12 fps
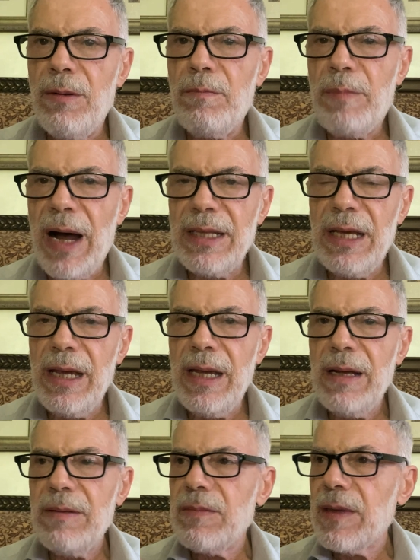
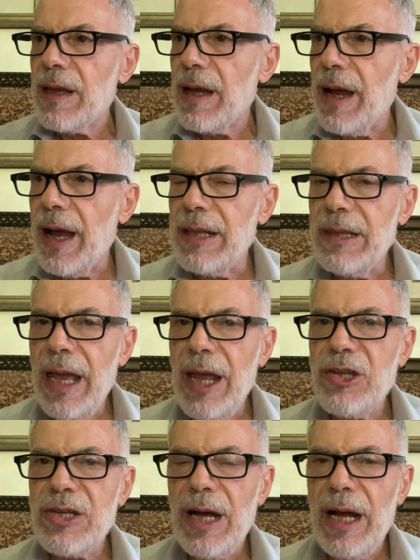body and
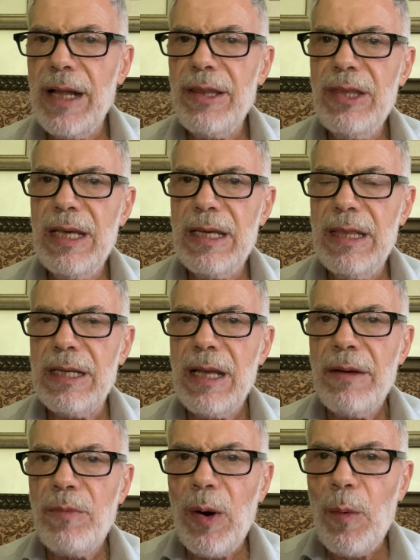nature. And
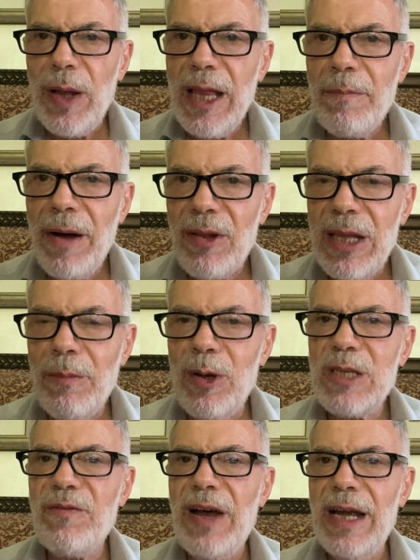what about the
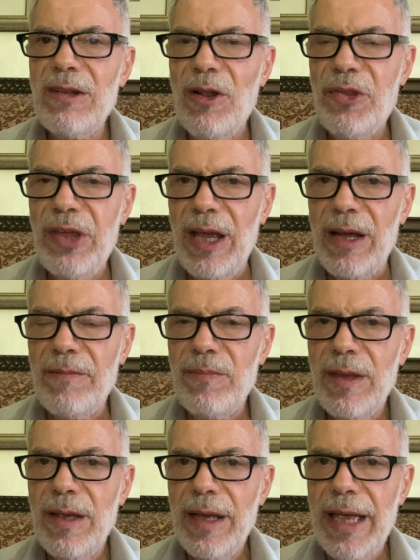most vital thing?
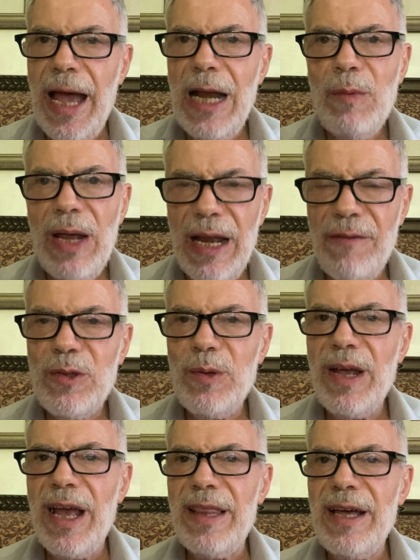Can we live
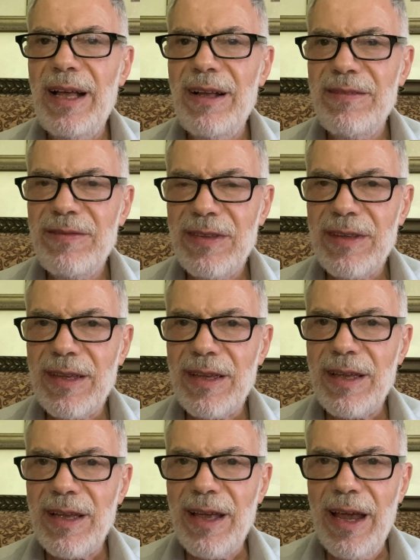together
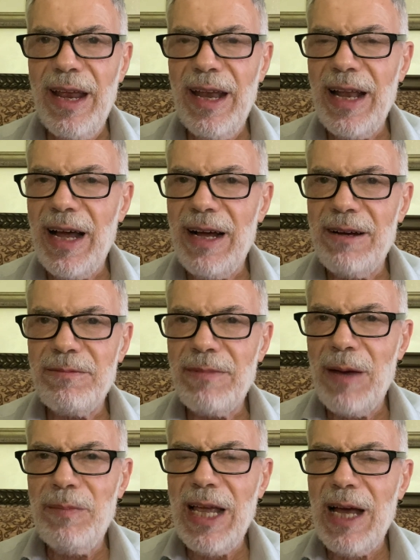in an
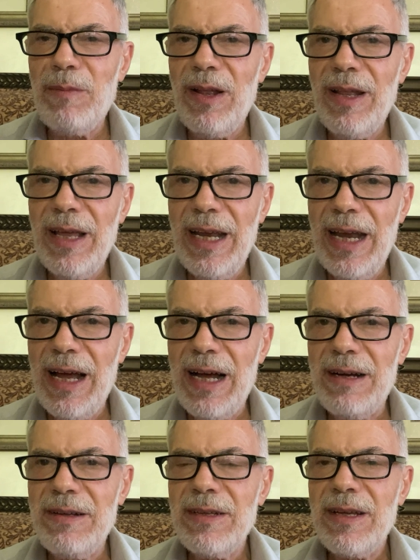amicable, in
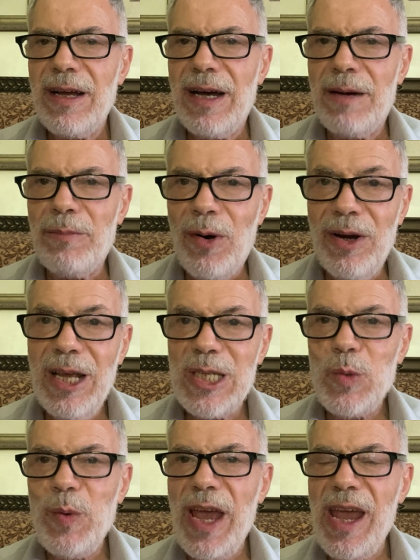a
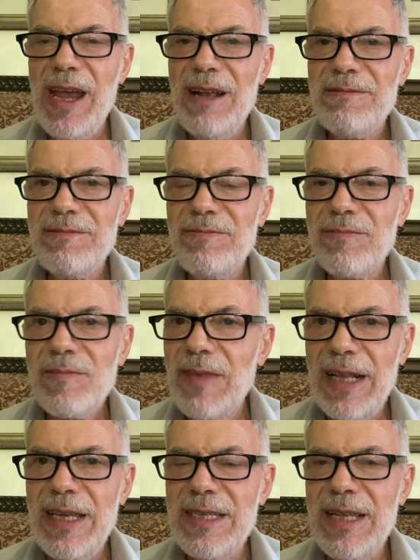harmonious way?
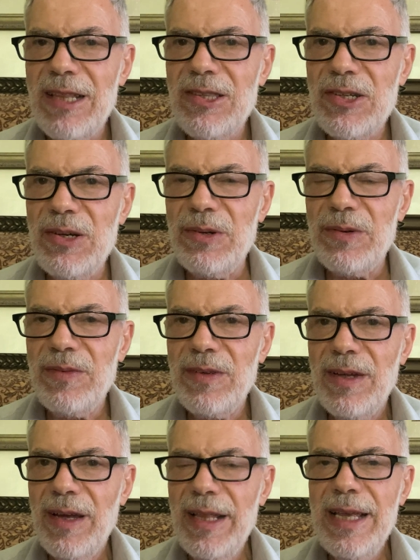That is not true.
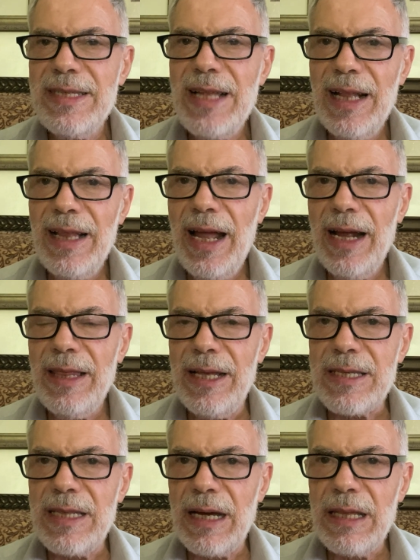It is not like
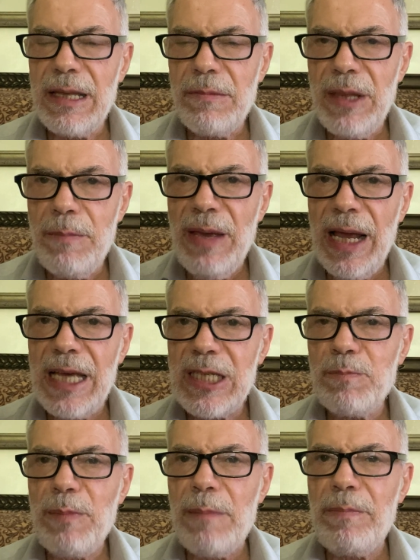this. The
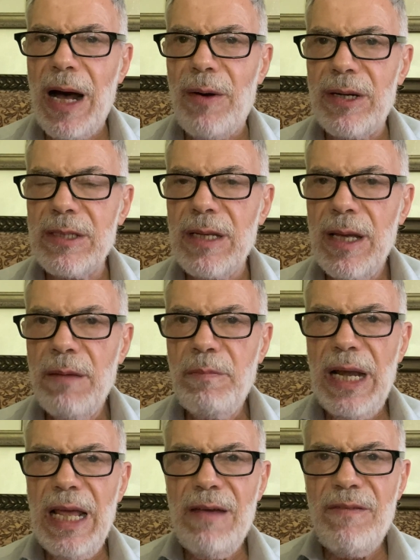biggest powers
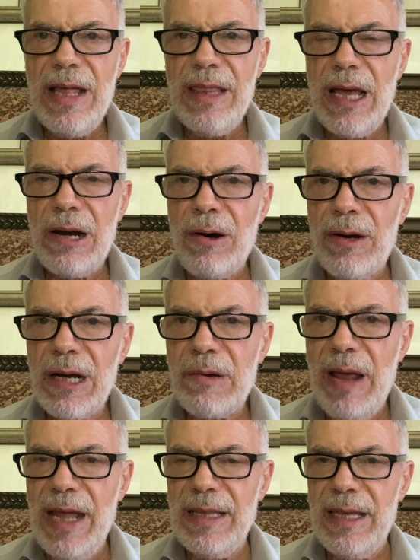believe in their own
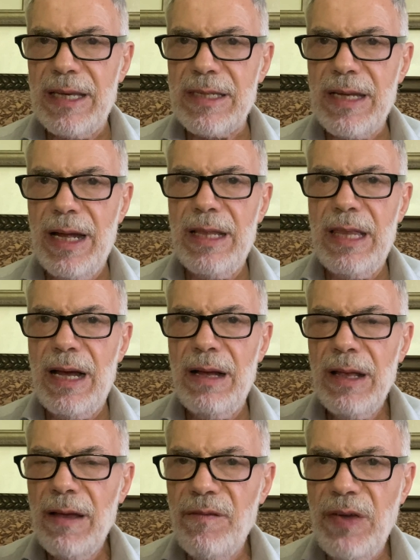greatness and the
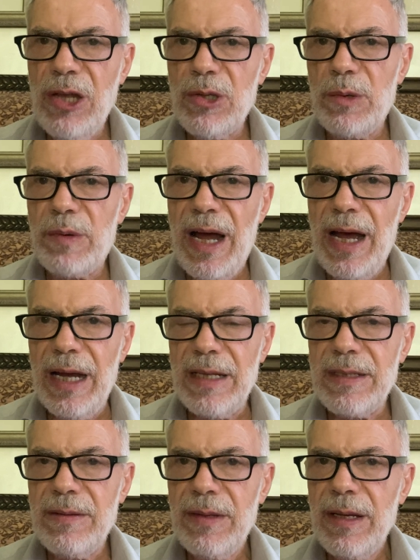veto
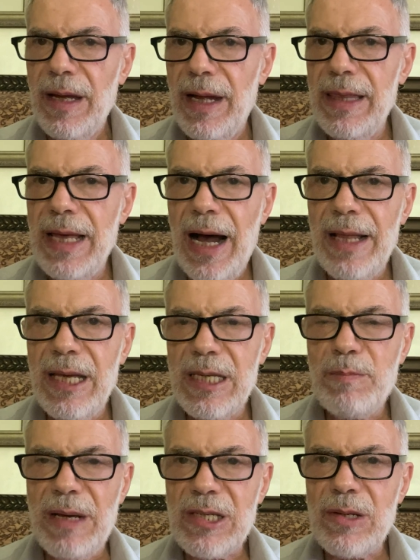right, and the
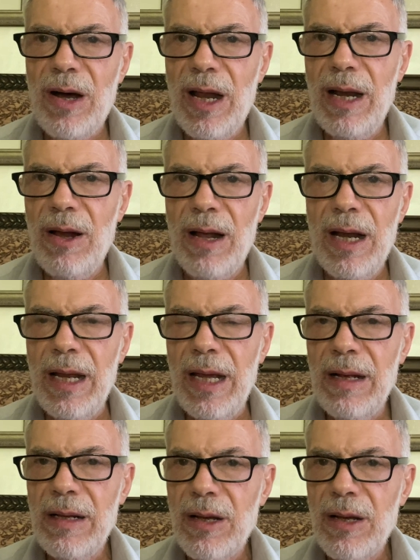others must only